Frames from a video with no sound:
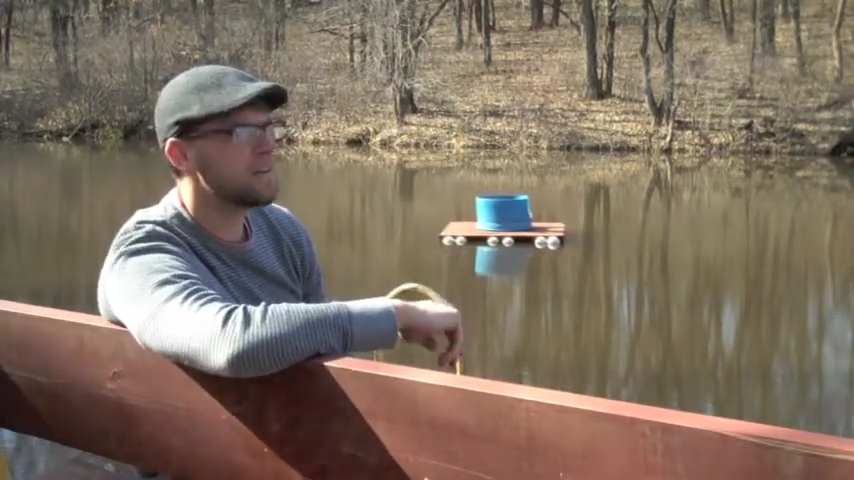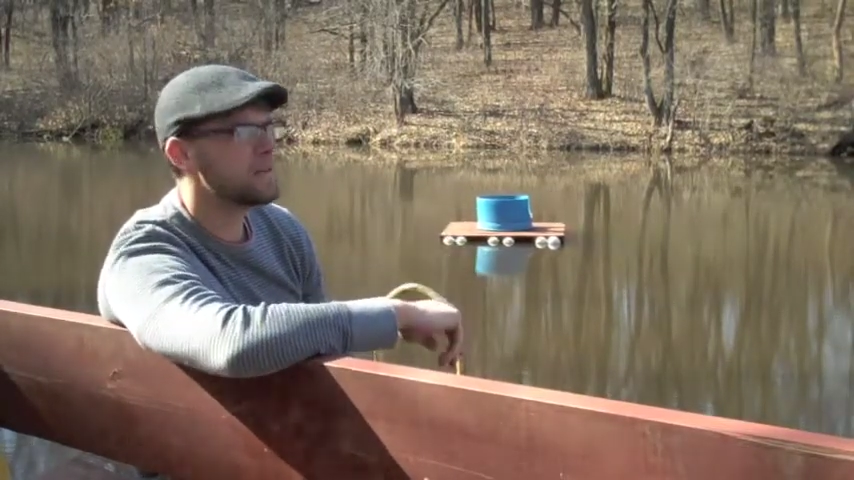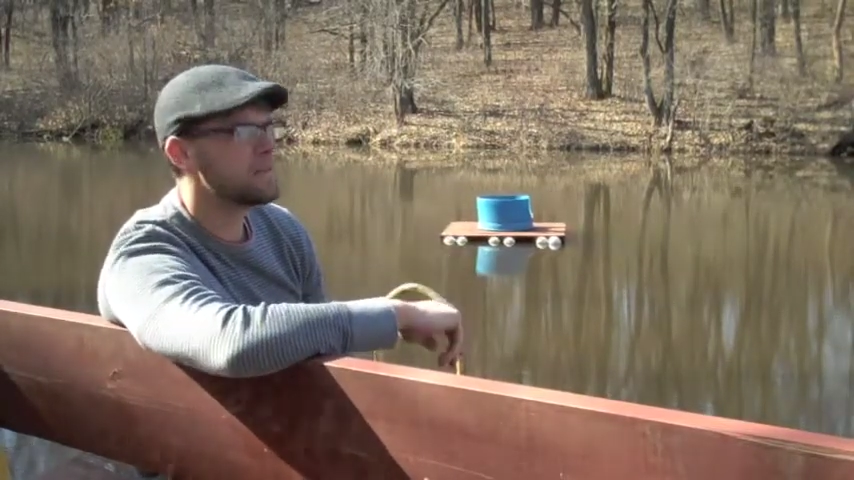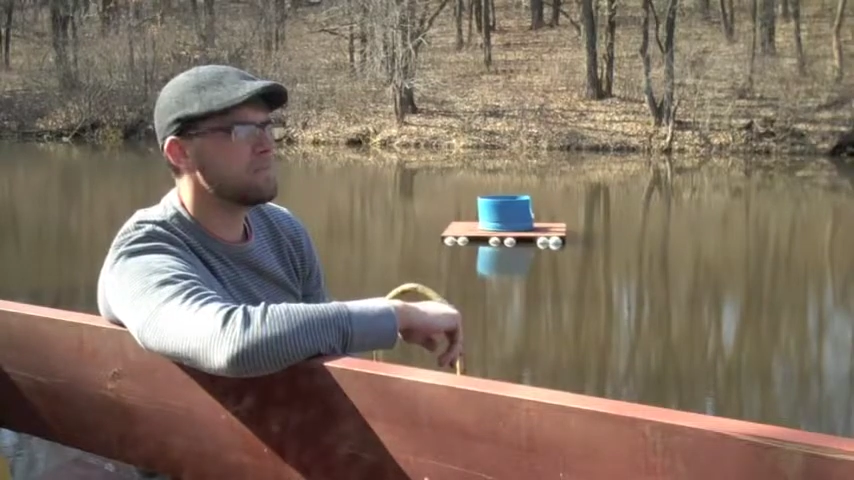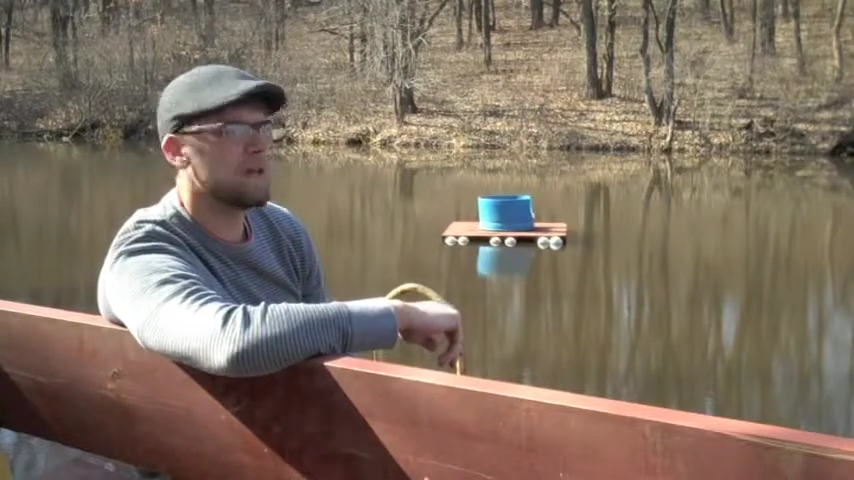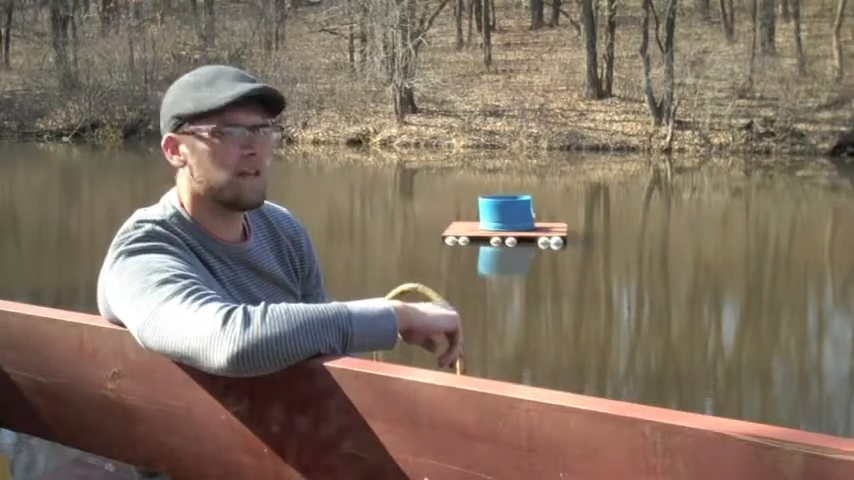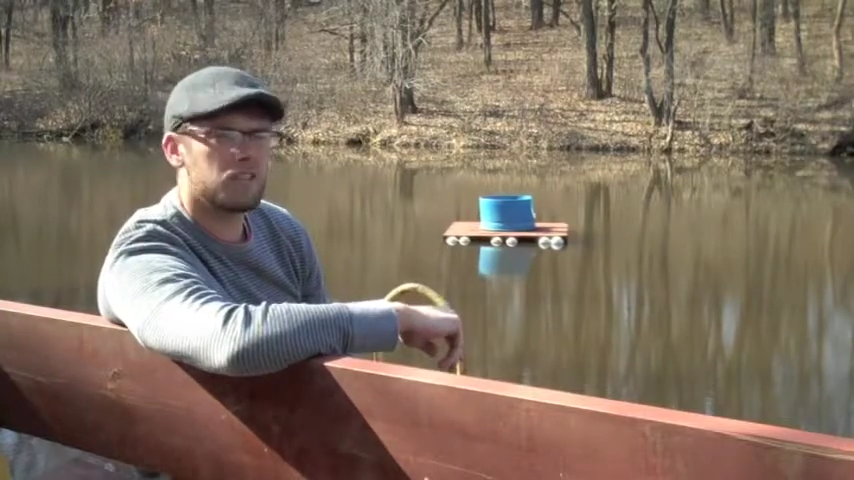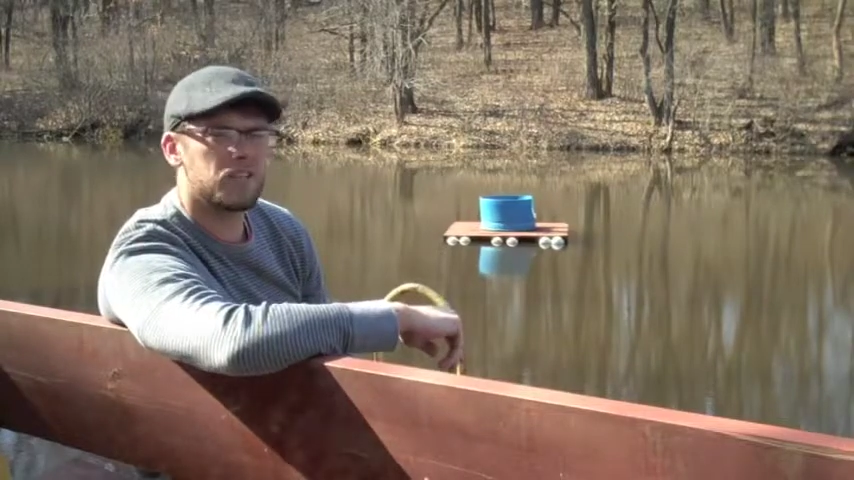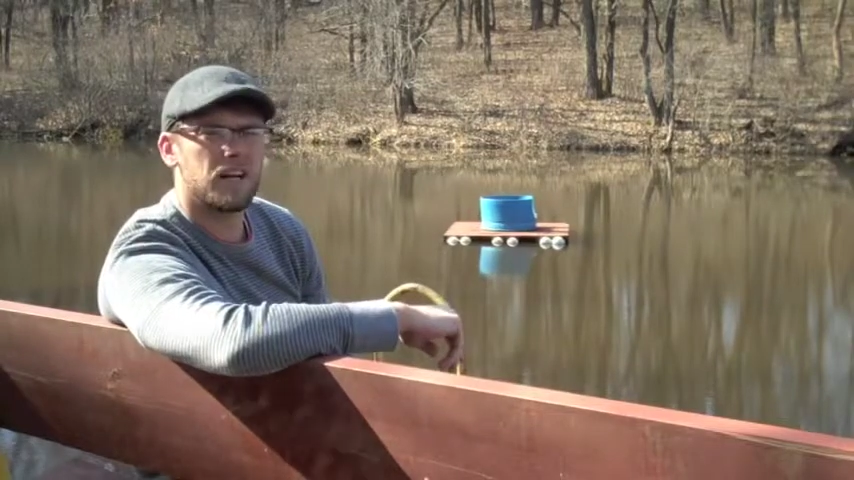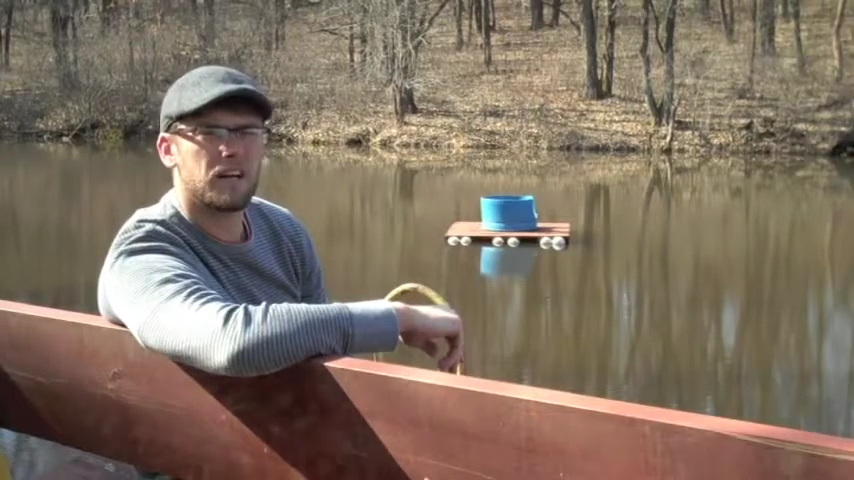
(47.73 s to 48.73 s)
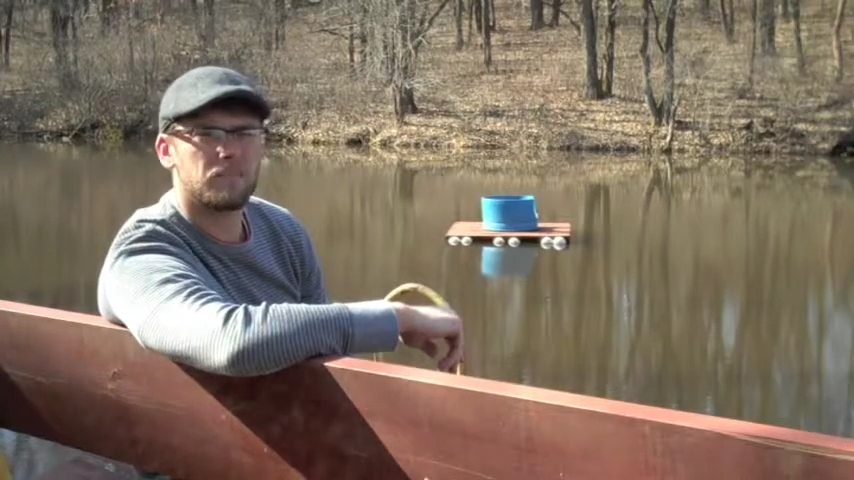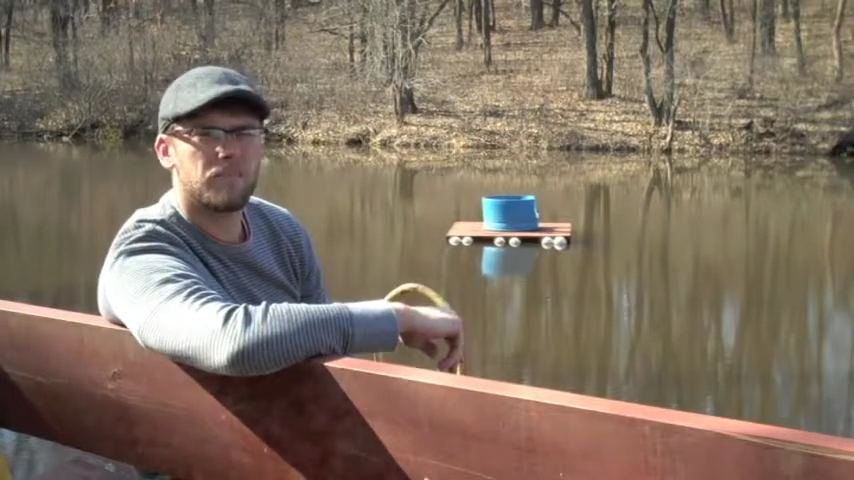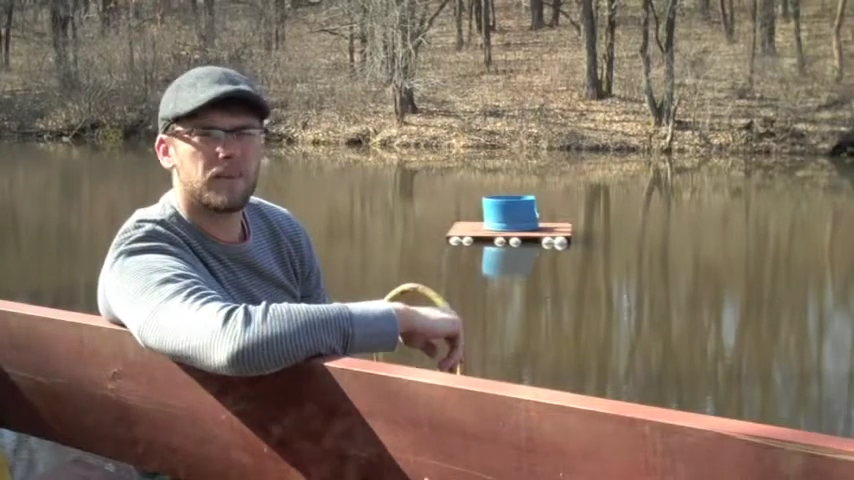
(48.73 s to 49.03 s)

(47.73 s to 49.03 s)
there was a bait shop,